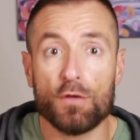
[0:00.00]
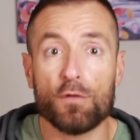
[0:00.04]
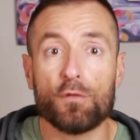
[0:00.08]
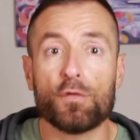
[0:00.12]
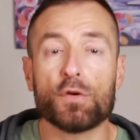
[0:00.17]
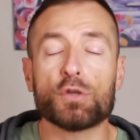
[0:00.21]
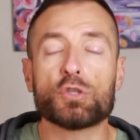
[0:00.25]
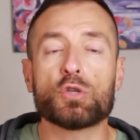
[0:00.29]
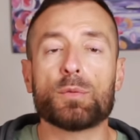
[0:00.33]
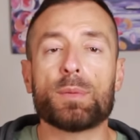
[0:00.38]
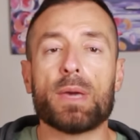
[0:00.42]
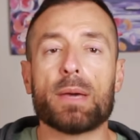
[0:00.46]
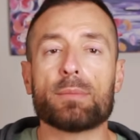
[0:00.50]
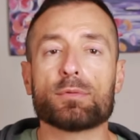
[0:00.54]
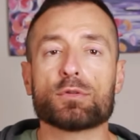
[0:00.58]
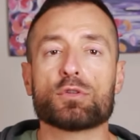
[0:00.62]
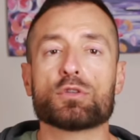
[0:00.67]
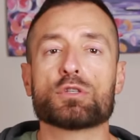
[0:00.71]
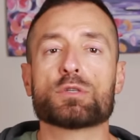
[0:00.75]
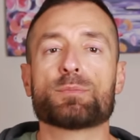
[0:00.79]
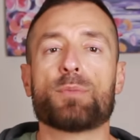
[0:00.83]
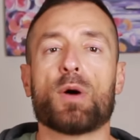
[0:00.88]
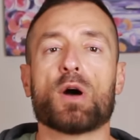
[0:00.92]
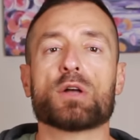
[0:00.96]
for you to be able
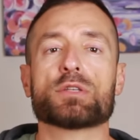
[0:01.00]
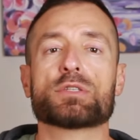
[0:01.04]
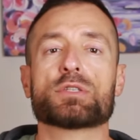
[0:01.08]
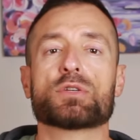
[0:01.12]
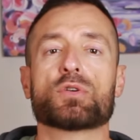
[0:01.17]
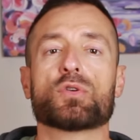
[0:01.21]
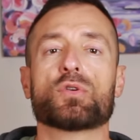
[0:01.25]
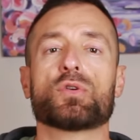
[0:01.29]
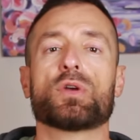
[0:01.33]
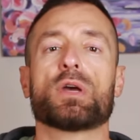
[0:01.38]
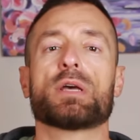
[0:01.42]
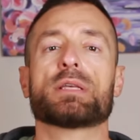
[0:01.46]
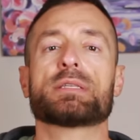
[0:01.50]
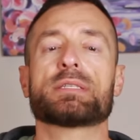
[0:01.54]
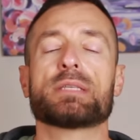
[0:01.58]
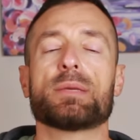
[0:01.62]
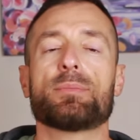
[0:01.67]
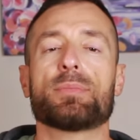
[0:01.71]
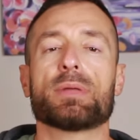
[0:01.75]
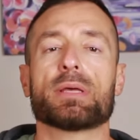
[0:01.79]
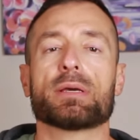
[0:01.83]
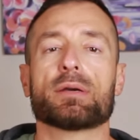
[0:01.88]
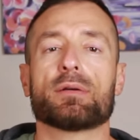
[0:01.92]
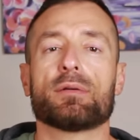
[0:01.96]
to sponsor a
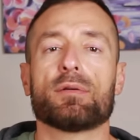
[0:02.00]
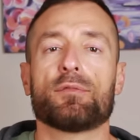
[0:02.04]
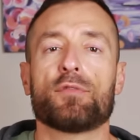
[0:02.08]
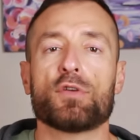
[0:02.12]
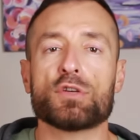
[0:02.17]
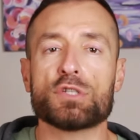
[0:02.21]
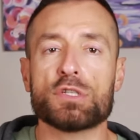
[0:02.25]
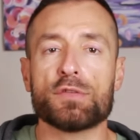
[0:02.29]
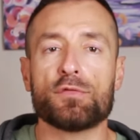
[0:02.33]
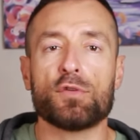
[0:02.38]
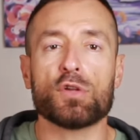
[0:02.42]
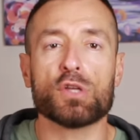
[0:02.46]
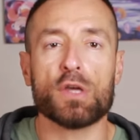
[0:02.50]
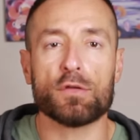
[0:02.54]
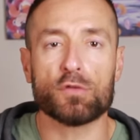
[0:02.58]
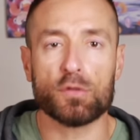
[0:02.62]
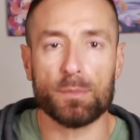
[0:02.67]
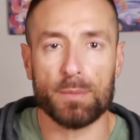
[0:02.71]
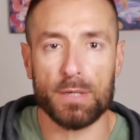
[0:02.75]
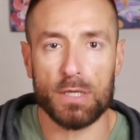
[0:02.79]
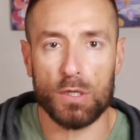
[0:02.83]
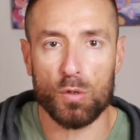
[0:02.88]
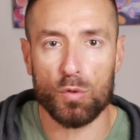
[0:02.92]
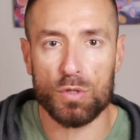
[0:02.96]
sibling? First of all, you
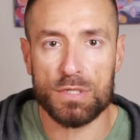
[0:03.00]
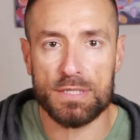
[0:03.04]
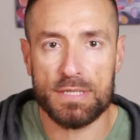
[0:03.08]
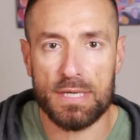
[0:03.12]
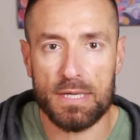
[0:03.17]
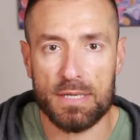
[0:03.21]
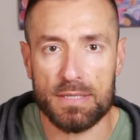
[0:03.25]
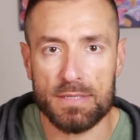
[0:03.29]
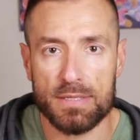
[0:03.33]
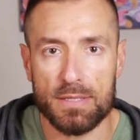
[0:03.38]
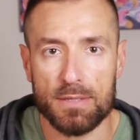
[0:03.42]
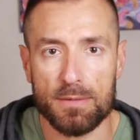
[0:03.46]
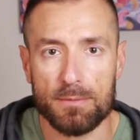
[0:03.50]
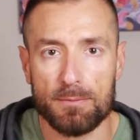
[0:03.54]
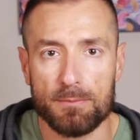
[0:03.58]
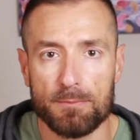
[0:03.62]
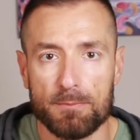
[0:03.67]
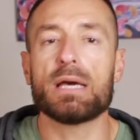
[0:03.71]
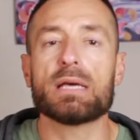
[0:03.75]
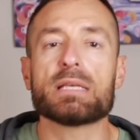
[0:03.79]
have to be a U S citizen.